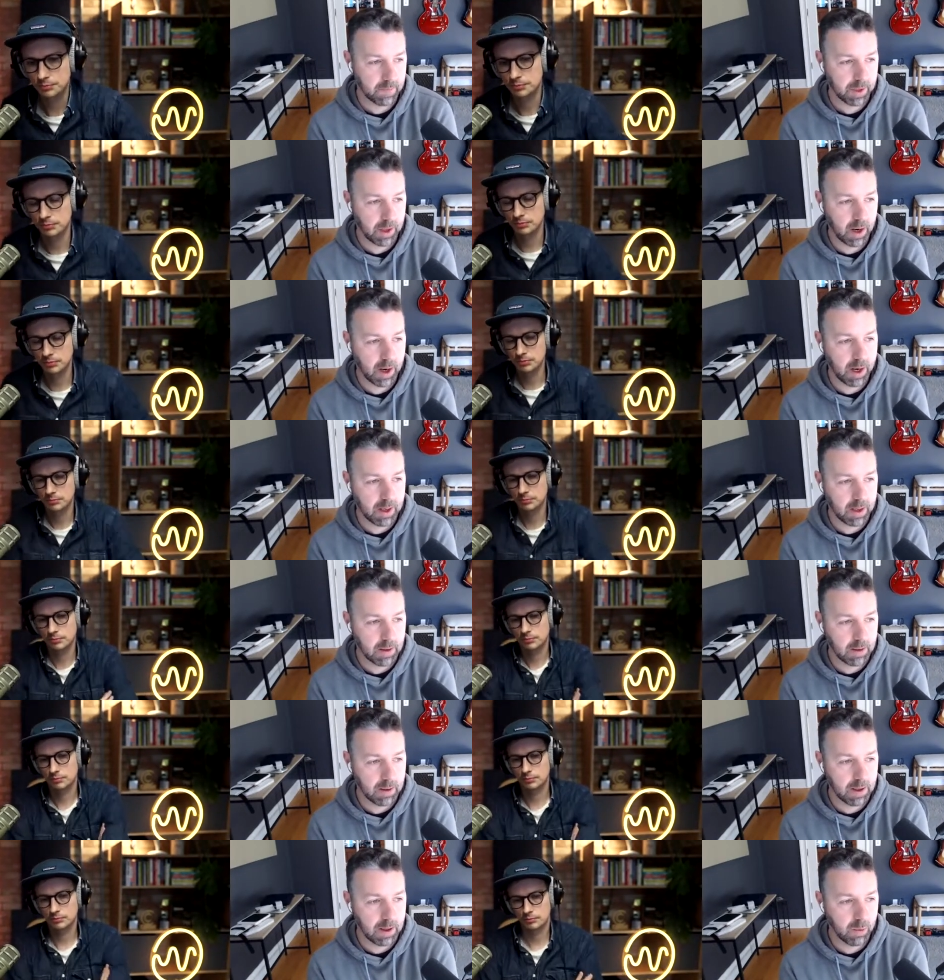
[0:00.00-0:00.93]
Speaker 1: all right,
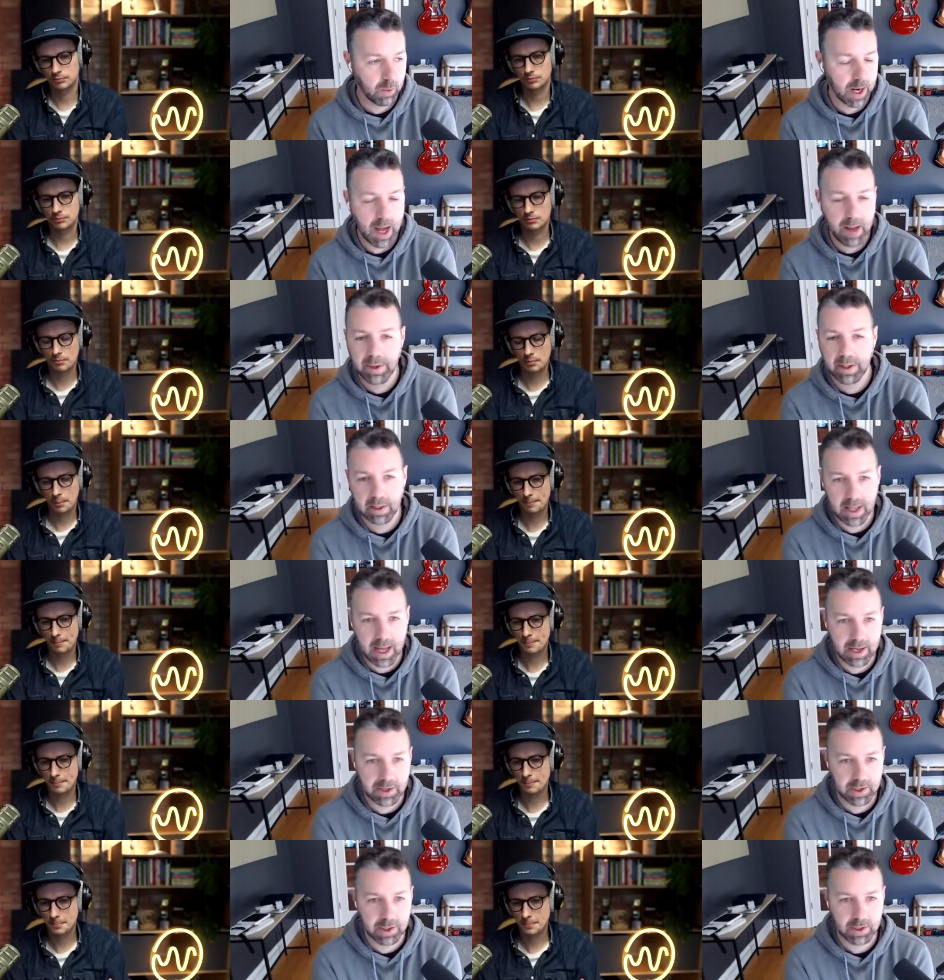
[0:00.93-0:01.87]
when I'm in
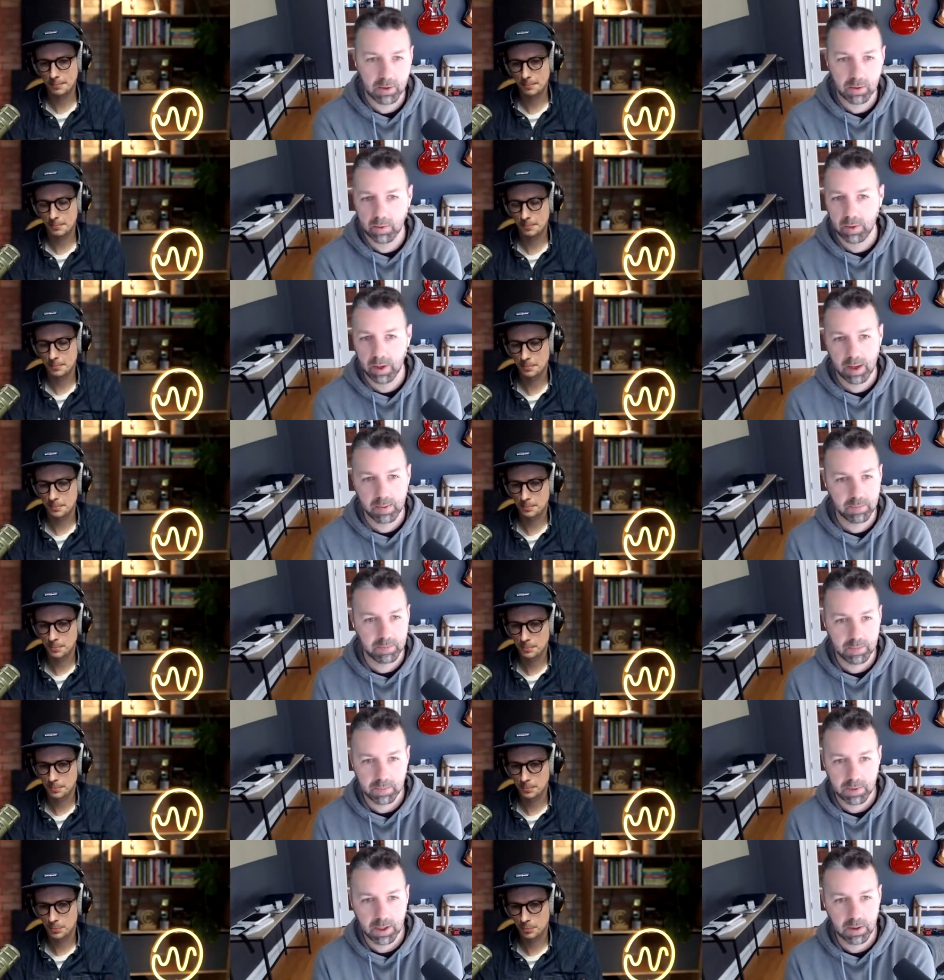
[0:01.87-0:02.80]
Logic or when I'm,
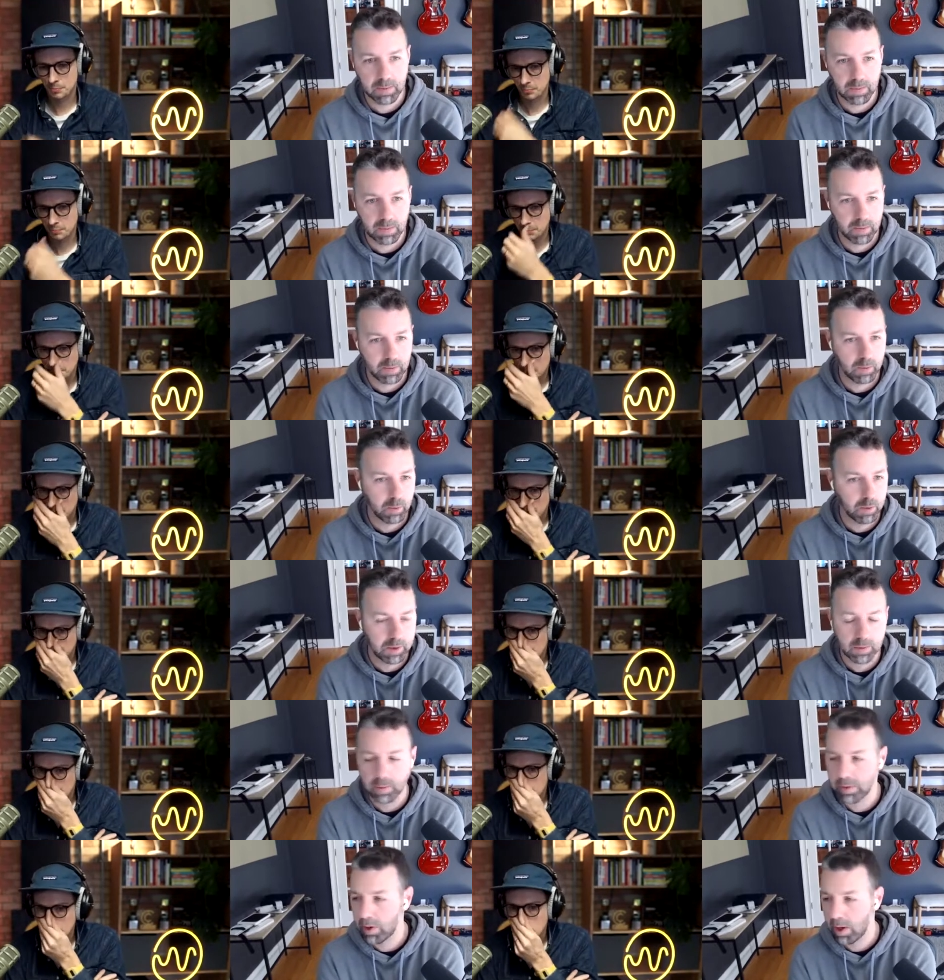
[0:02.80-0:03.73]
you know, with
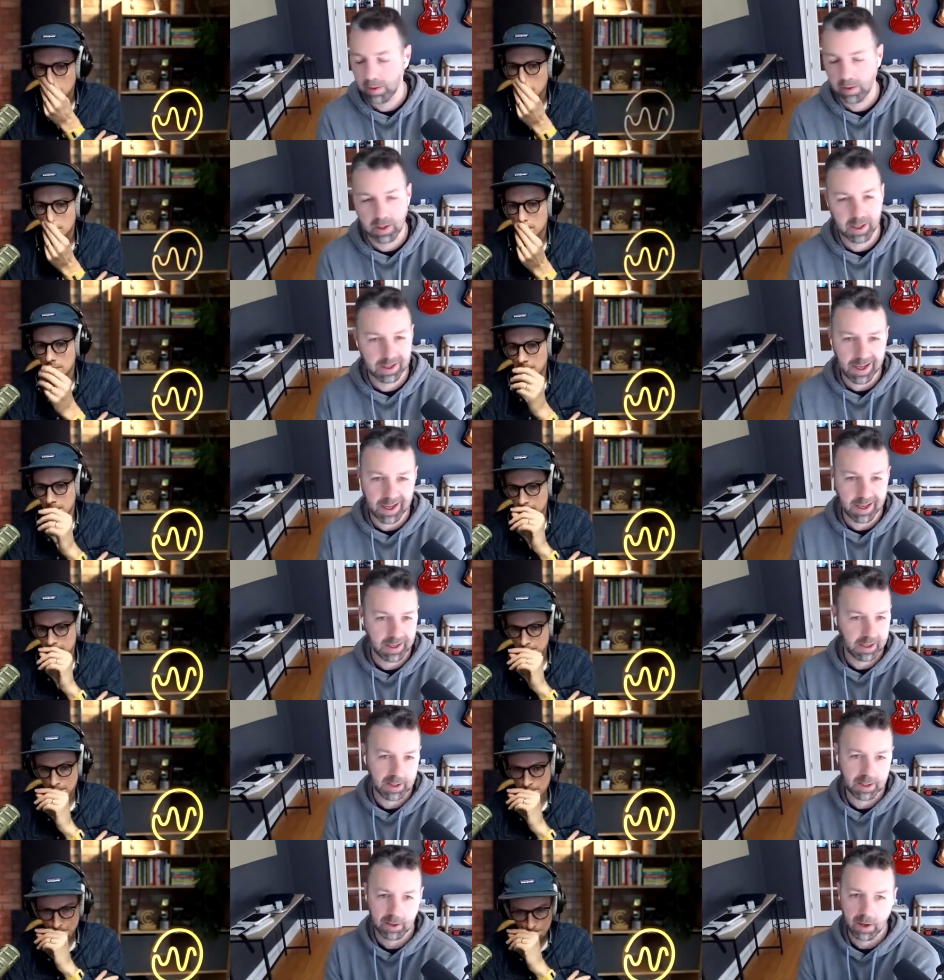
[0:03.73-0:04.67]
with all I got, I
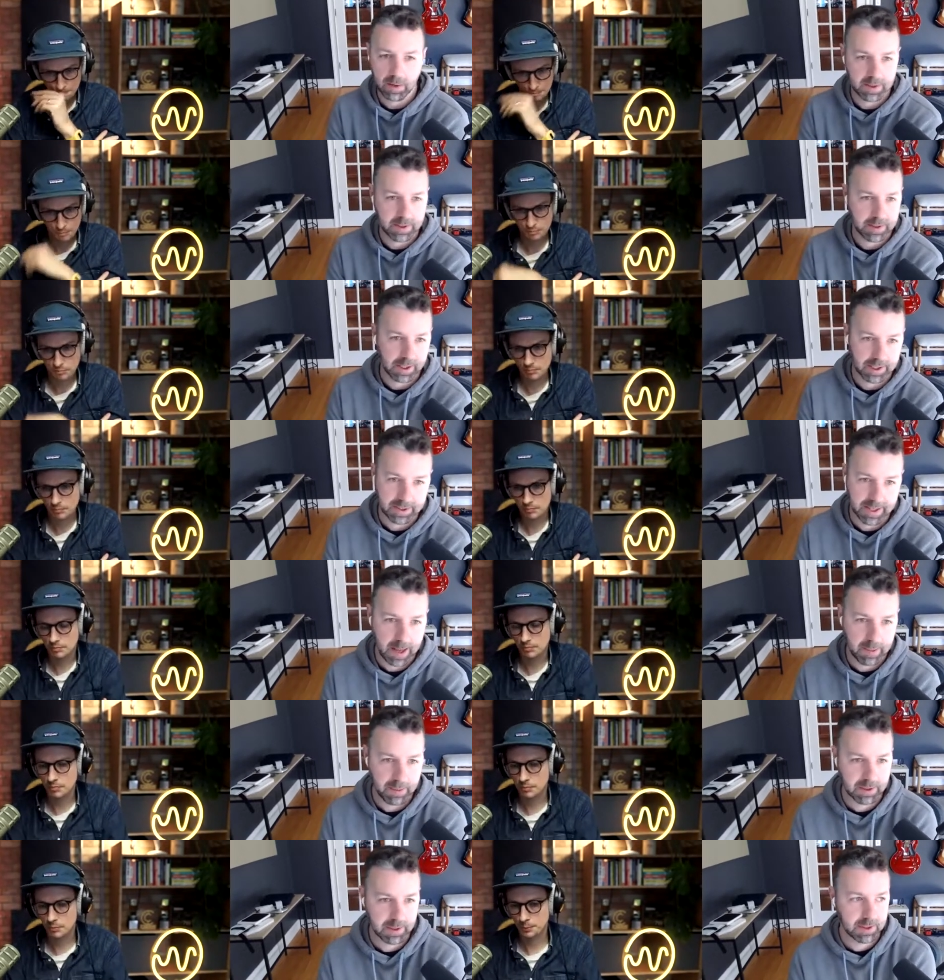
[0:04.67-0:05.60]
got like all these like
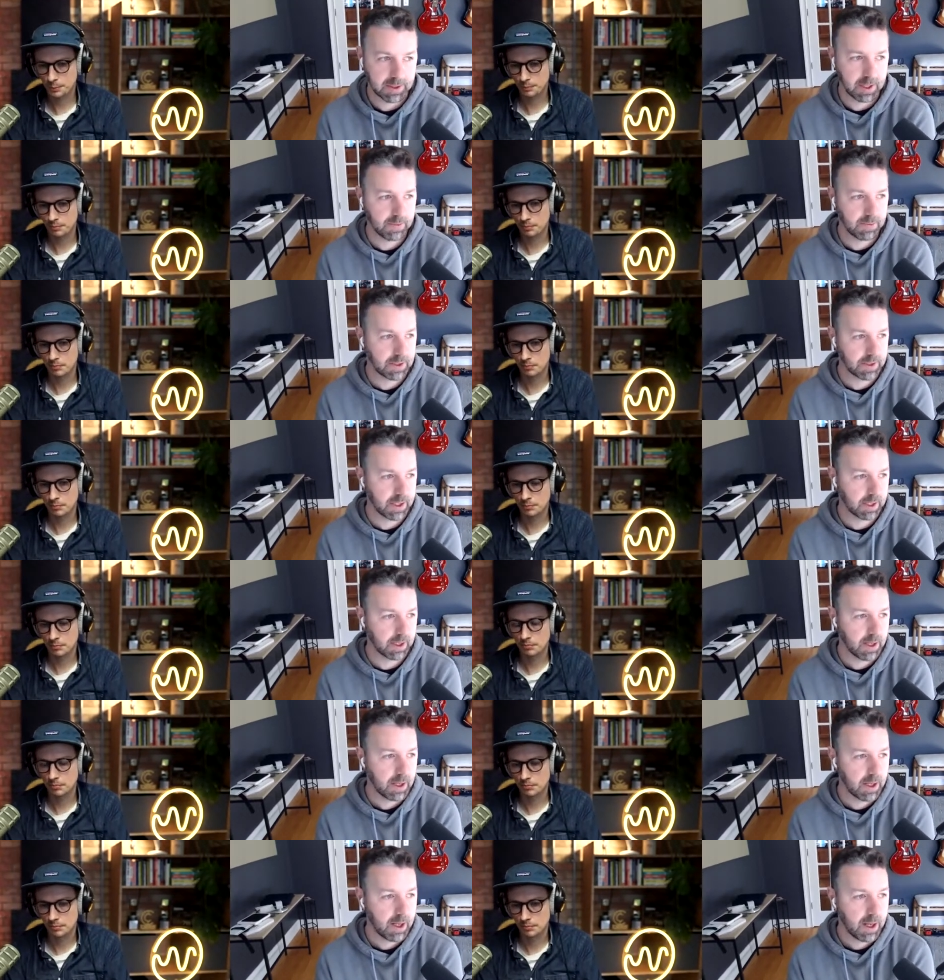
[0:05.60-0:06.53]
samples and stuff. It's like
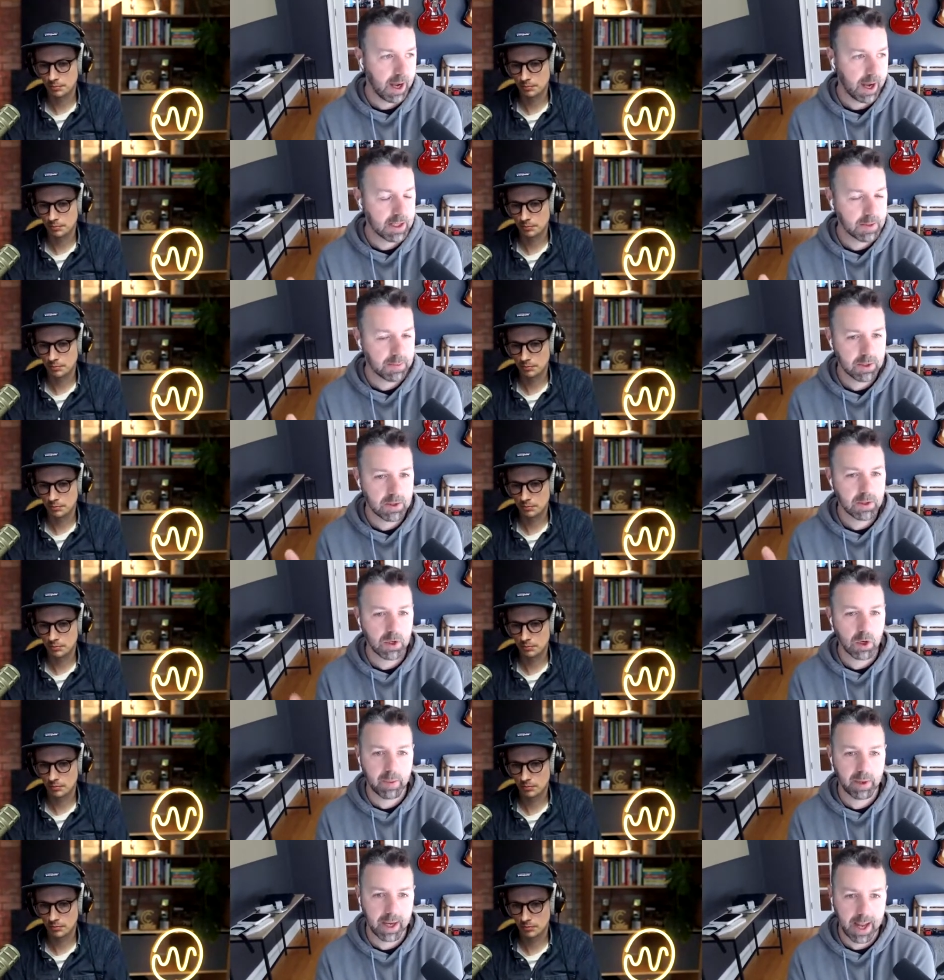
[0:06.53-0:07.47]
I spend
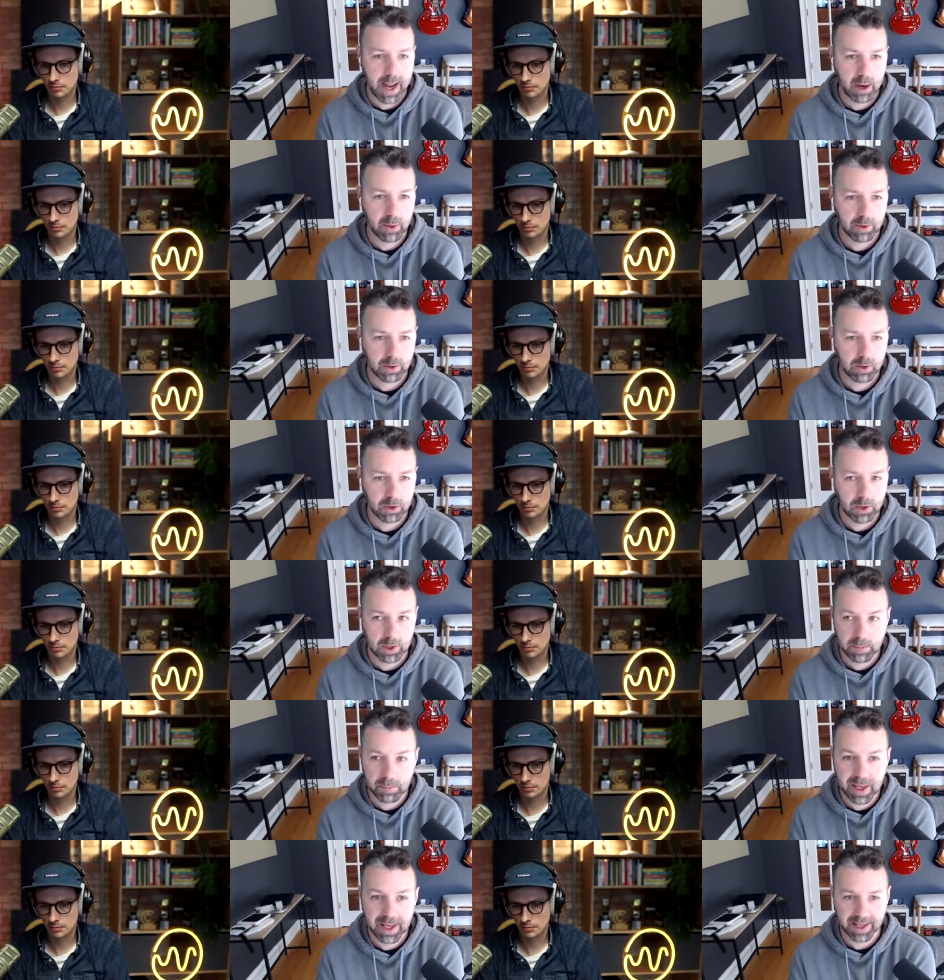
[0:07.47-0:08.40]
so many hours
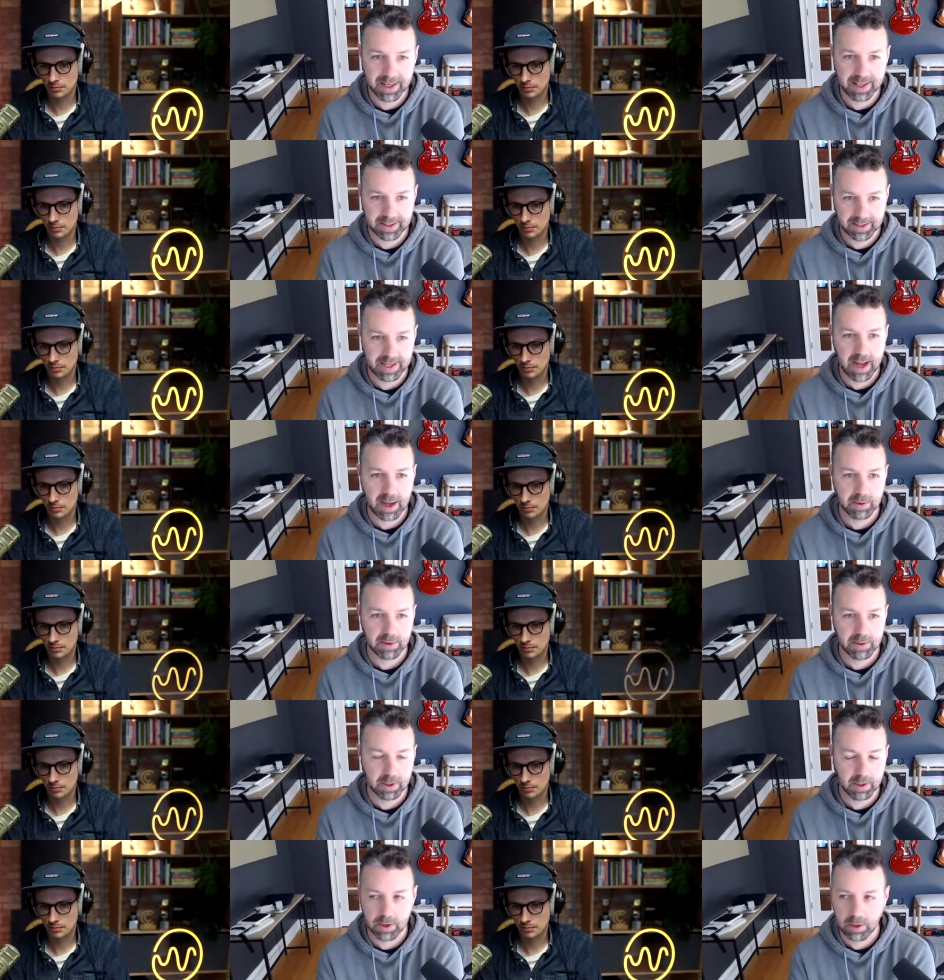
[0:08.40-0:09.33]
just picking
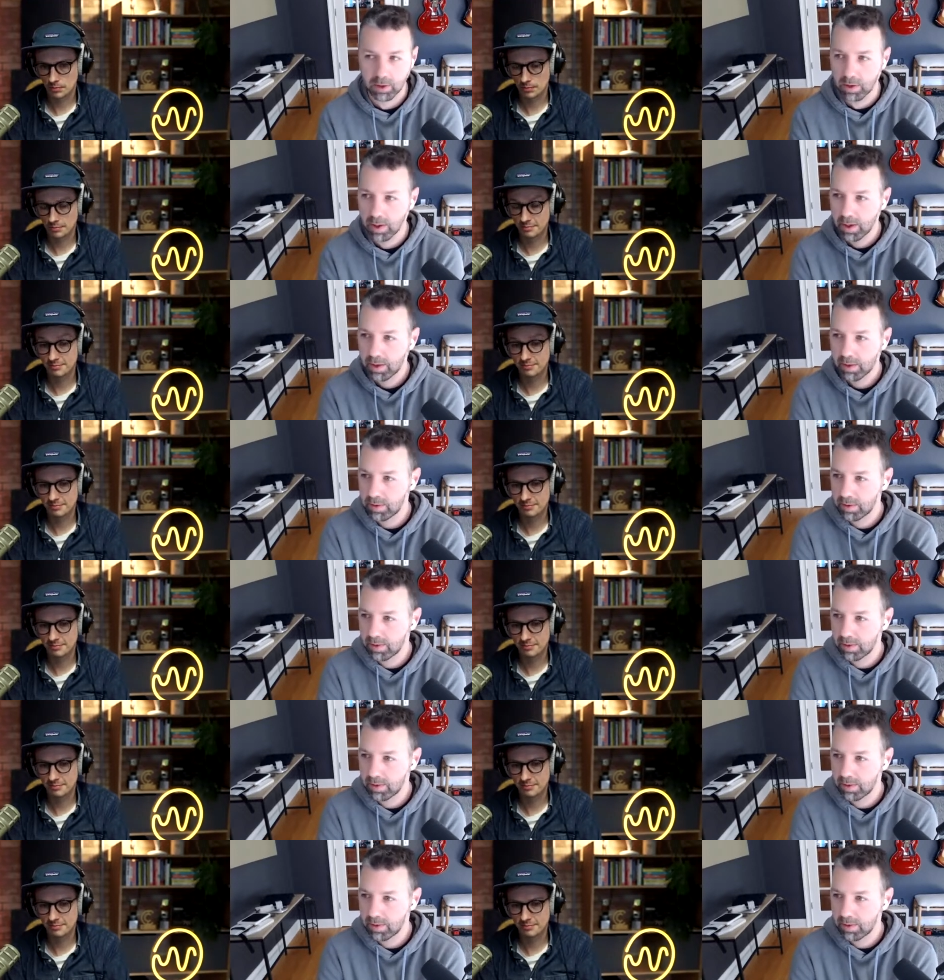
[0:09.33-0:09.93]
sounds, like they're, mm.